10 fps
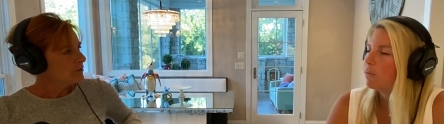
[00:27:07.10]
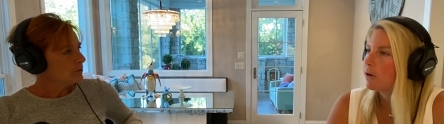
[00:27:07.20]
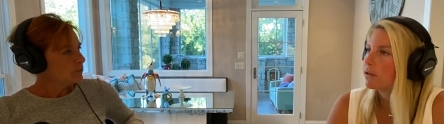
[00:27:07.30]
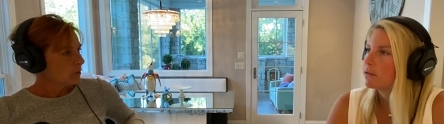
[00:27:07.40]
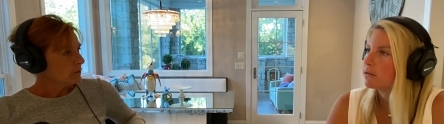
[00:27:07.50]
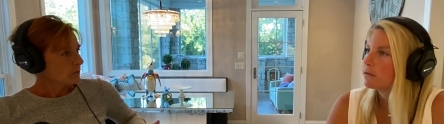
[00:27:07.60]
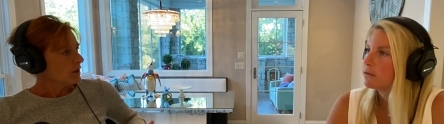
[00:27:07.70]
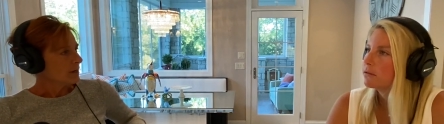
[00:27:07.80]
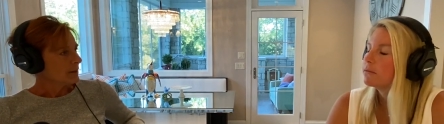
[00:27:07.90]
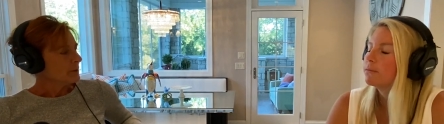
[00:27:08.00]
Speaker 1: went wrong. Went
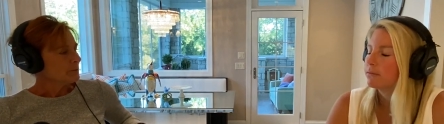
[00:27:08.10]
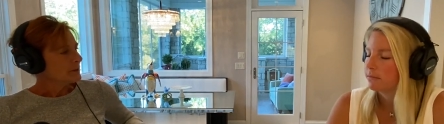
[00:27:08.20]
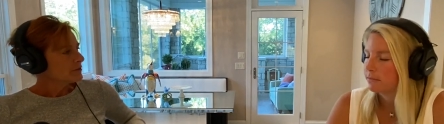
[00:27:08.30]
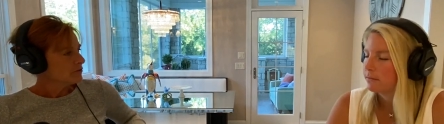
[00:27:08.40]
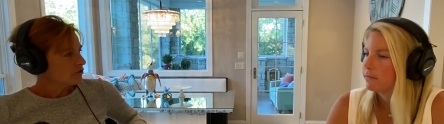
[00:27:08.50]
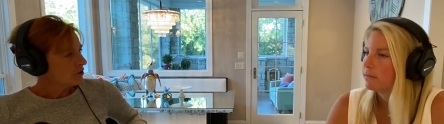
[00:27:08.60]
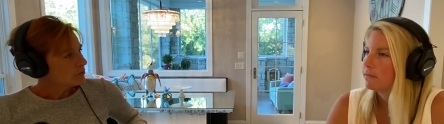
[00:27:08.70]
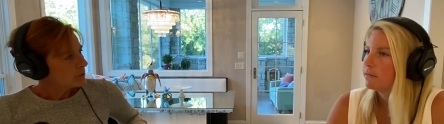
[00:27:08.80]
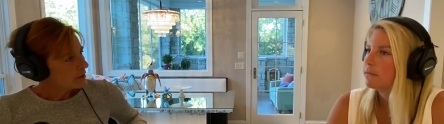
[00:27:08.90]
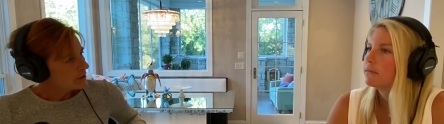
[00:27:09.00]
wrong. I mean, Milton
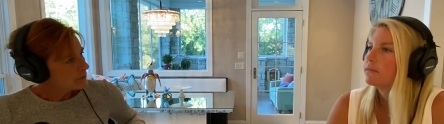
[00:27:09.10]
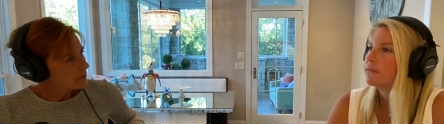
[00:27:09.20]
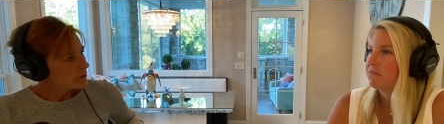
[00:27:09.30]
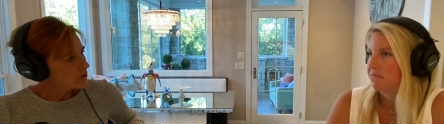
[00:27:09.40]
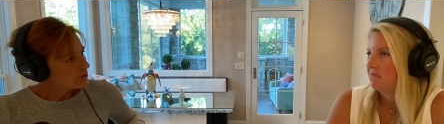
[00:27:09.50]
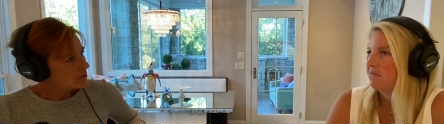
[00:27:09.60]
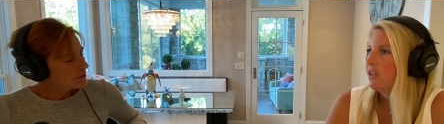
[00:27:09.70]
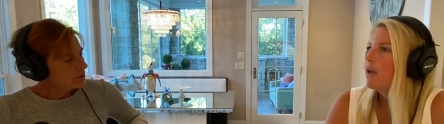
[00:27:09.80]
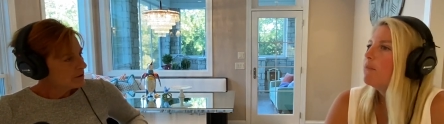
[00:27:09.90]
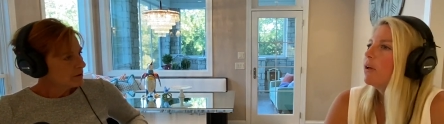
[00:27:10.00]
choked within the first
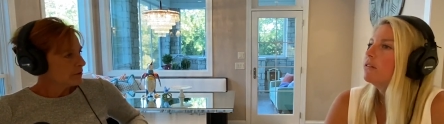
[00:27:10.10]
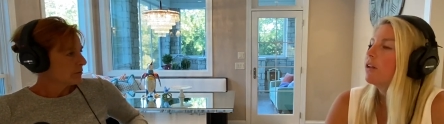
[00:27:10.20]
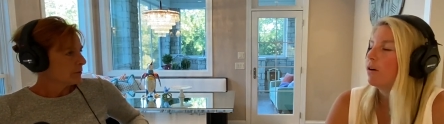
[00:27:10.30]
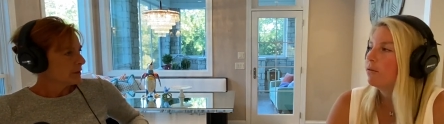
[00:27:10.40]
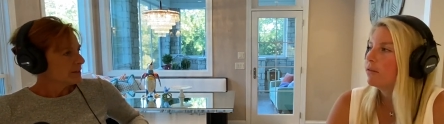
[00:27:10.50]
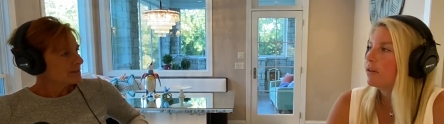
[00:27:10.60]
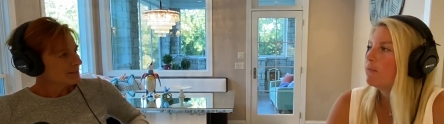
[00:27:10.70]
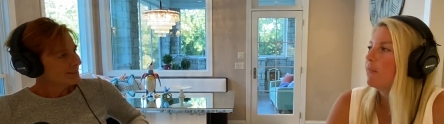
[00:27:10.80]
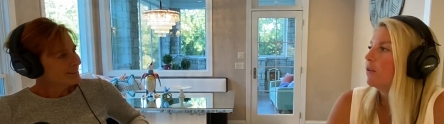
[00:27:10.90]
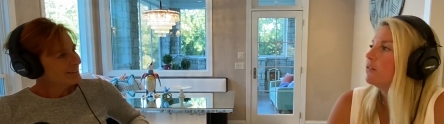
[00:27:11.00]
Speaker 2: Mil- no, weeks.
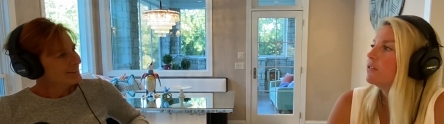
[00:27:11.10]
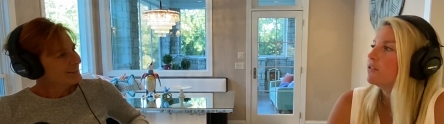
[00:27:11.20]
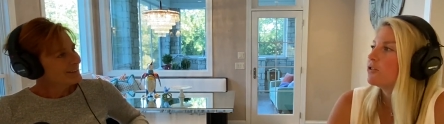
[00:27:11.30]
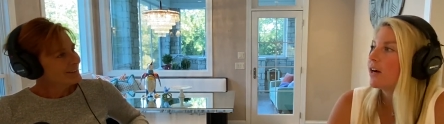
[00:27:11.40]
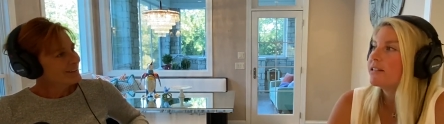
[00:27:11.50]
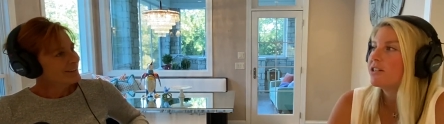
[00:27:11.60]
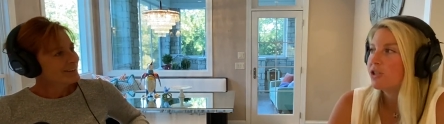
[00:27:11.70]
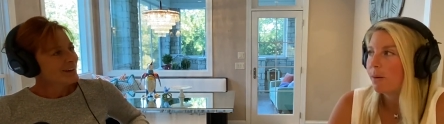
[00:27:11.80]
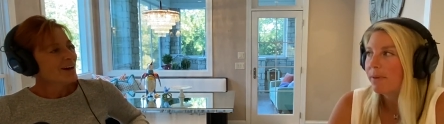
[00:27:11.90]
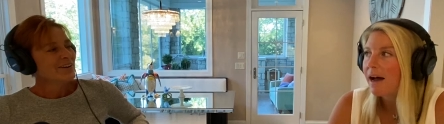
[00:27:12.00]
Milton tried to
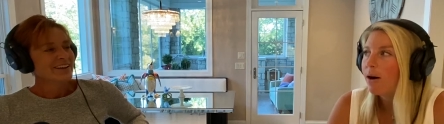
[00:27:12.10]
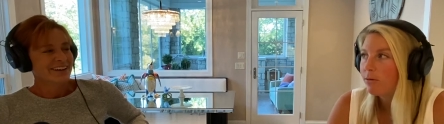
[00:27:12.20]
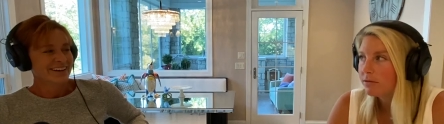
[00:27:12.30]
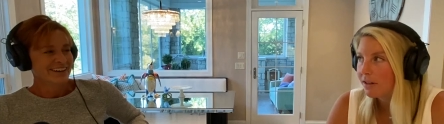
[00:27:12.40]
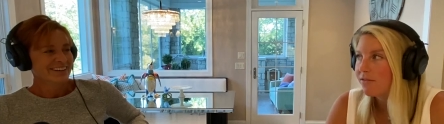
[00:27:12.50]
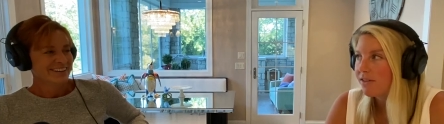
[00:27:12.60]
jump out